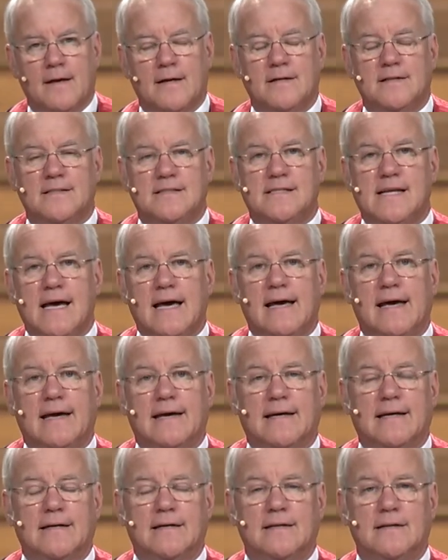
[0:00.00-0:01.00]

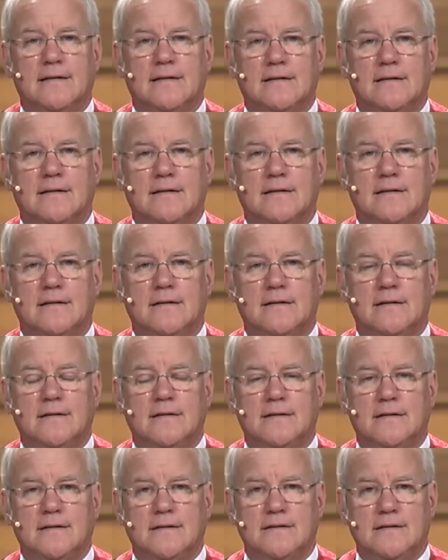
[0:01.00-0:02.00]
Stay.
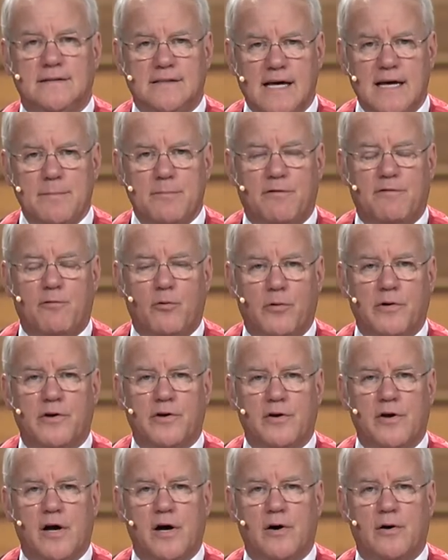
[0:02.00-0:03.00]
Stay before you
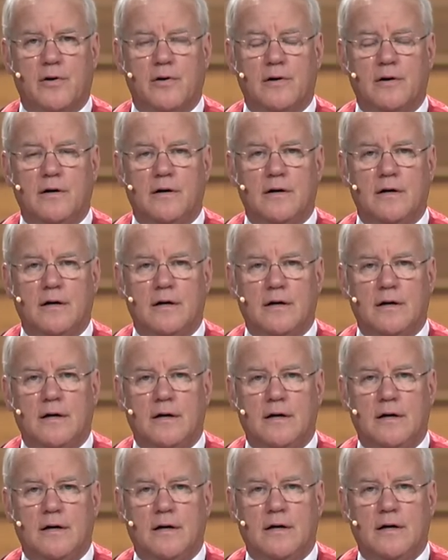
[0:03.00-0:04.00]
go
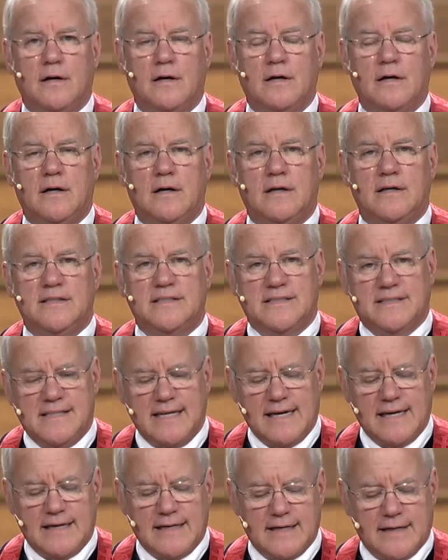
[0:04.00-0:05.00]

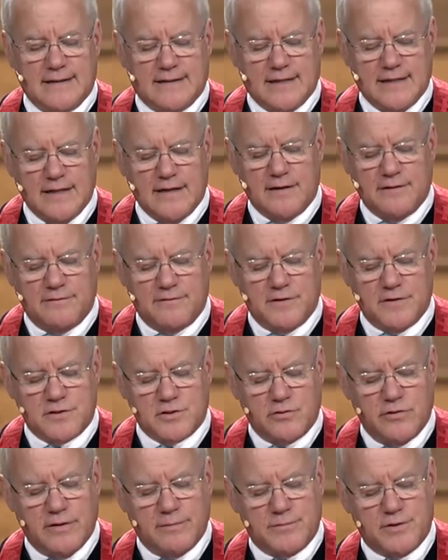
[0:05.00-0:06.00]
stay attentive to
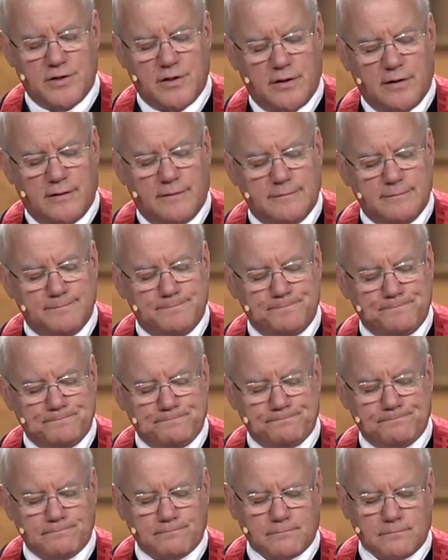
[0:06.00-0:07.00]
Scripture.
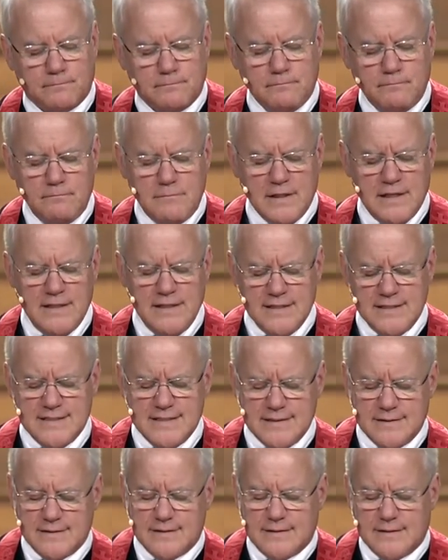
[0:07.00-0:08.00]
And
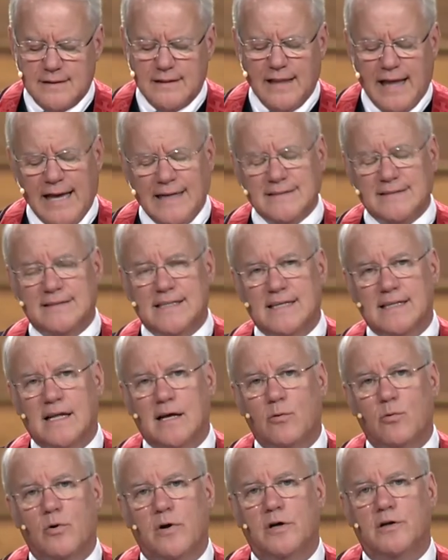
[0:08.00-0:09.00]
this last thing that
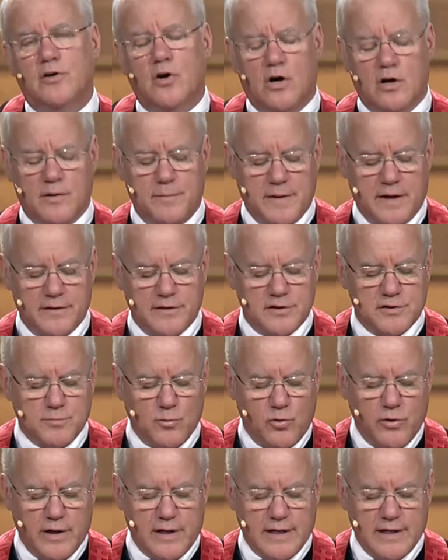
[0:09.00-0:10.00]
I want to talk about this
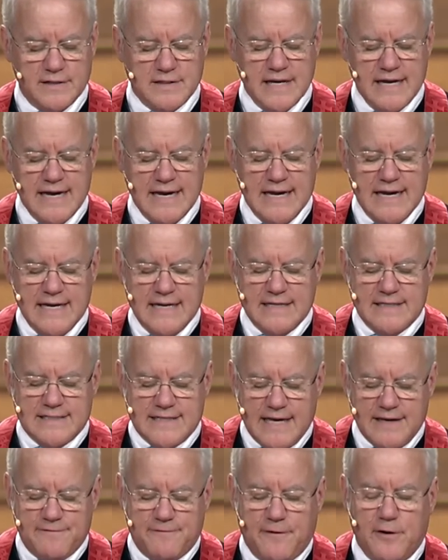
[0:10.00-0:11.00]
morning is
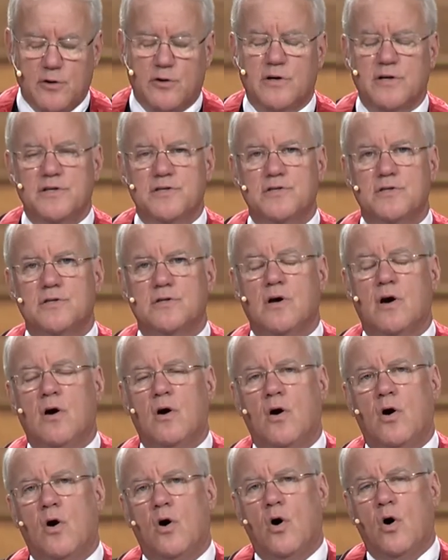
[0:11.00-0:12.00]
stay focused
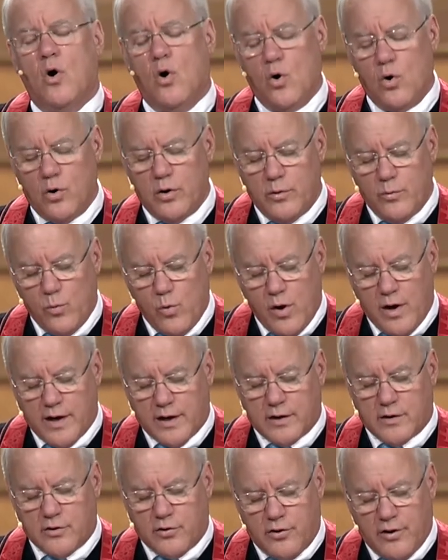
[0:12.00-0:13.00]
on
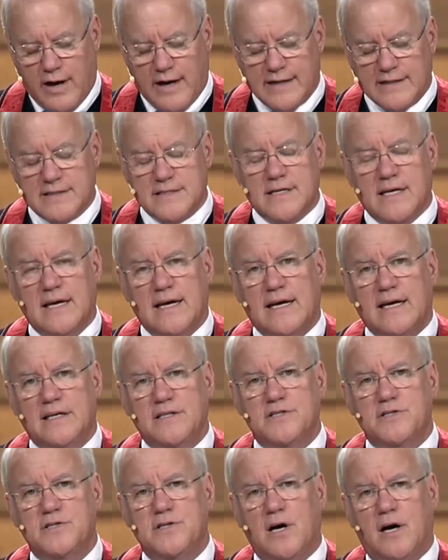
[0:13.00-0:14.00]
what Christ
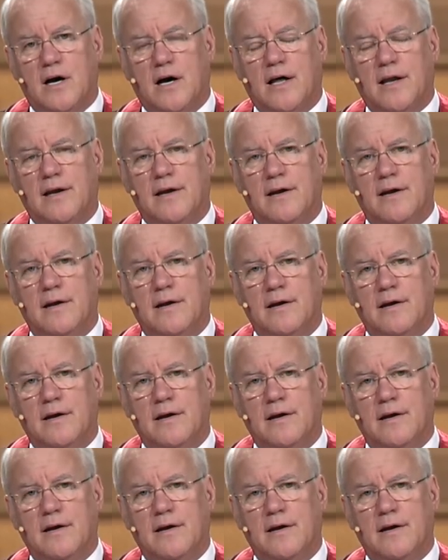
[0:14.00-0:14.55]
has done.